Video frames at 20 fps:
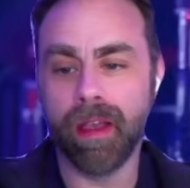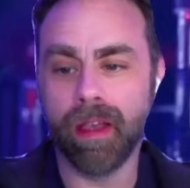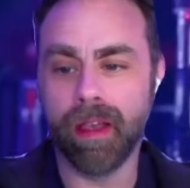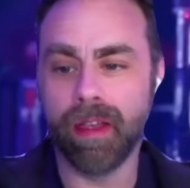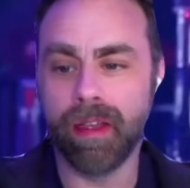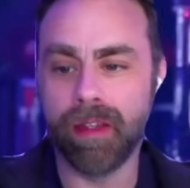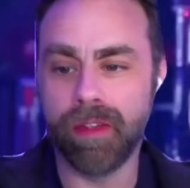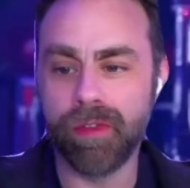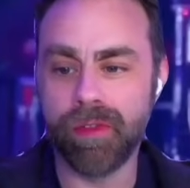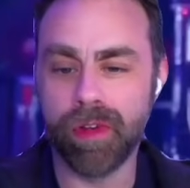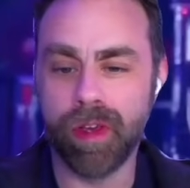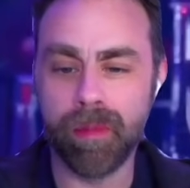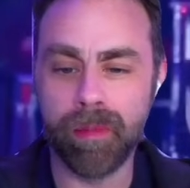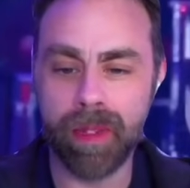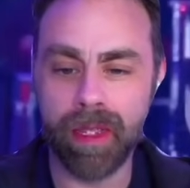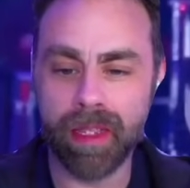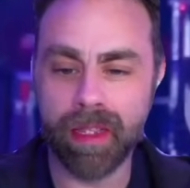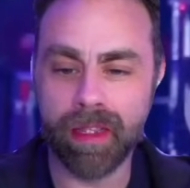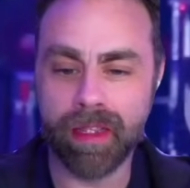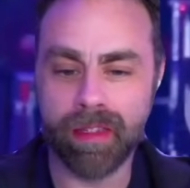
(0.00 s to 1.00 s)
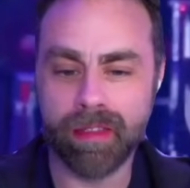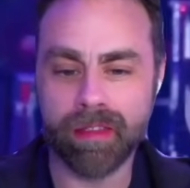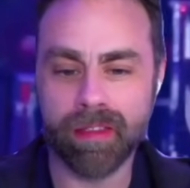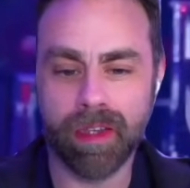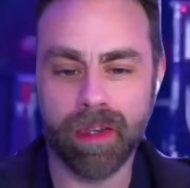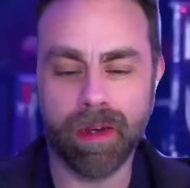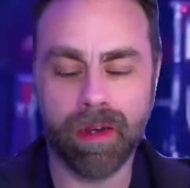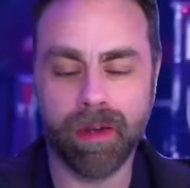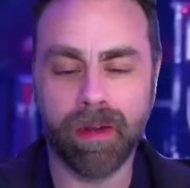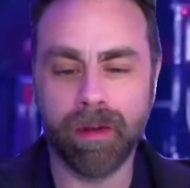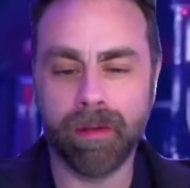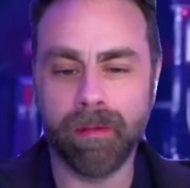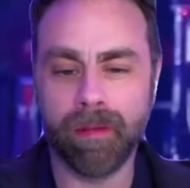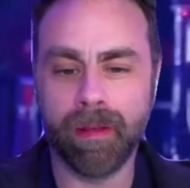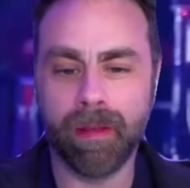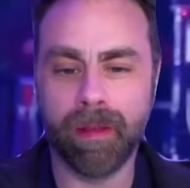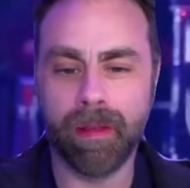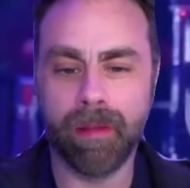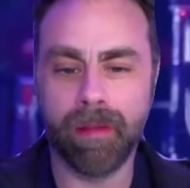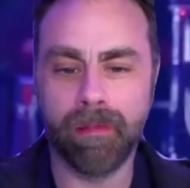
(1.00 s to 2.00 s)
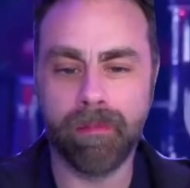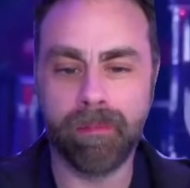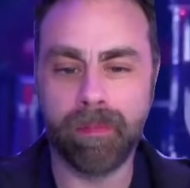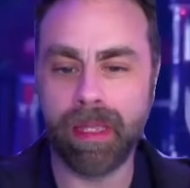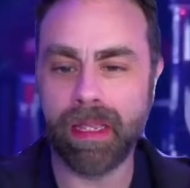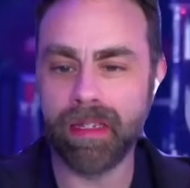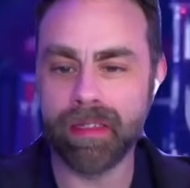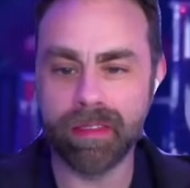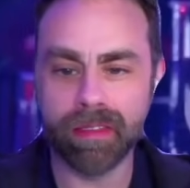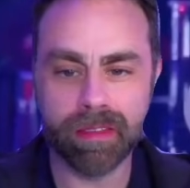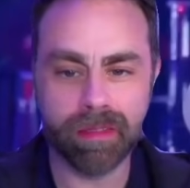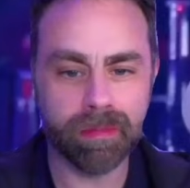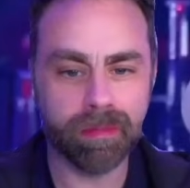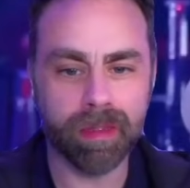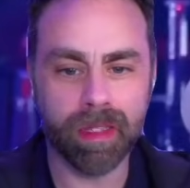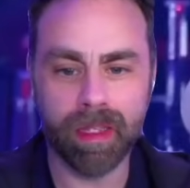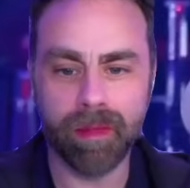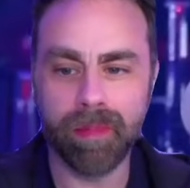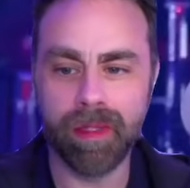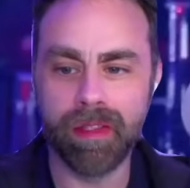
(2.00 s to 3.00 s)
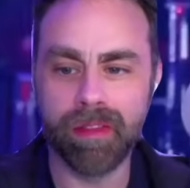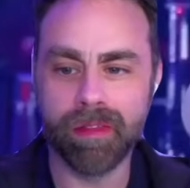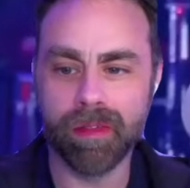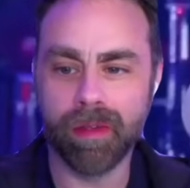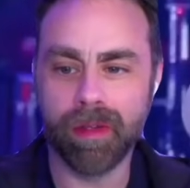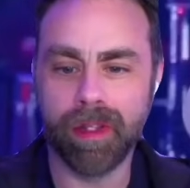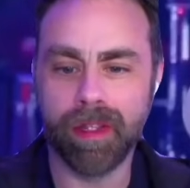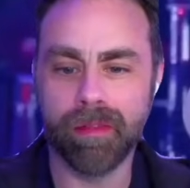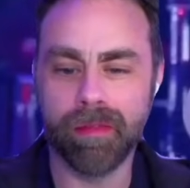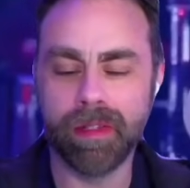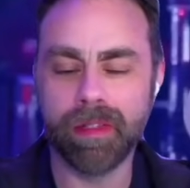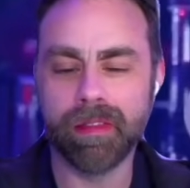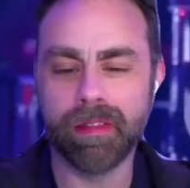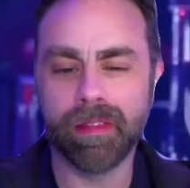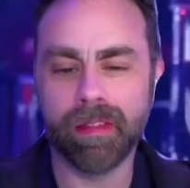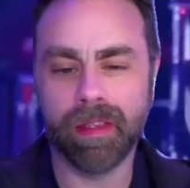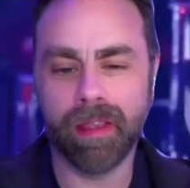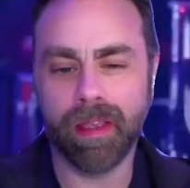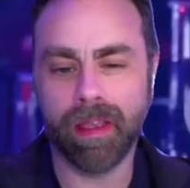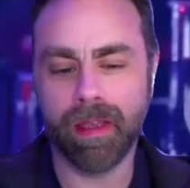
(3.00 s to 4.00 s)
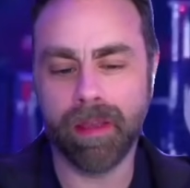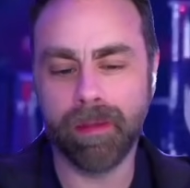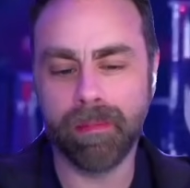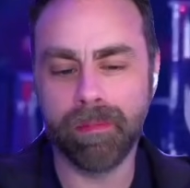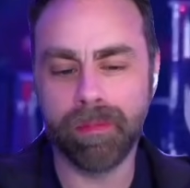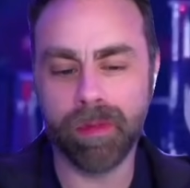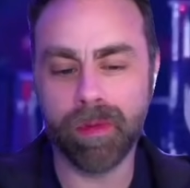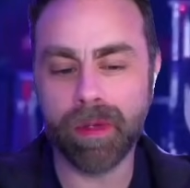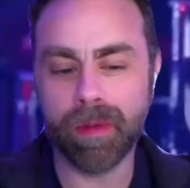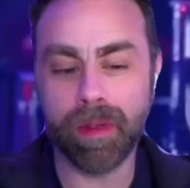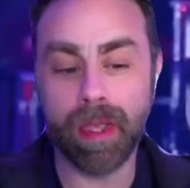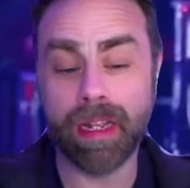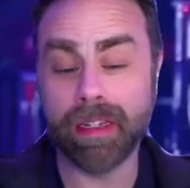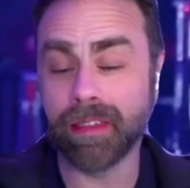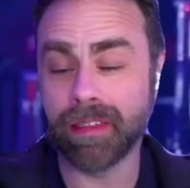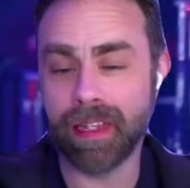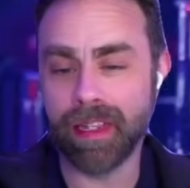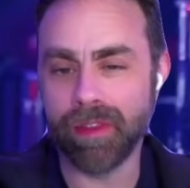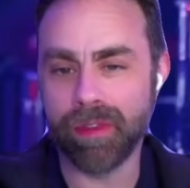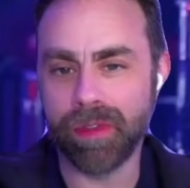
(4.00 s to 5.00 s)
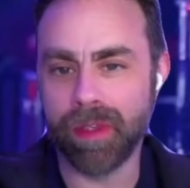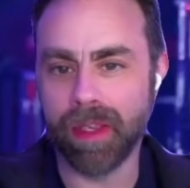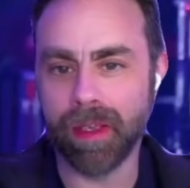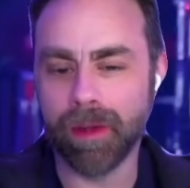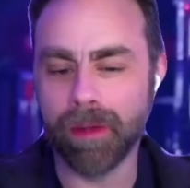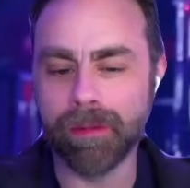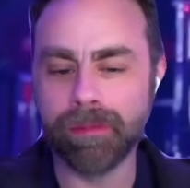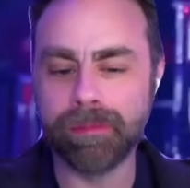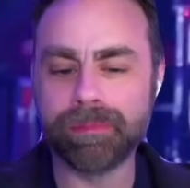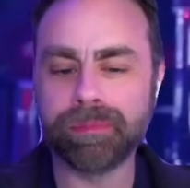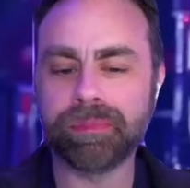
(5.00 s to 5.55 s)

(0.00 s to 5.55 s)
drumming, guitar, bass, I'm into all of it. So anyway, I just can't sing at all.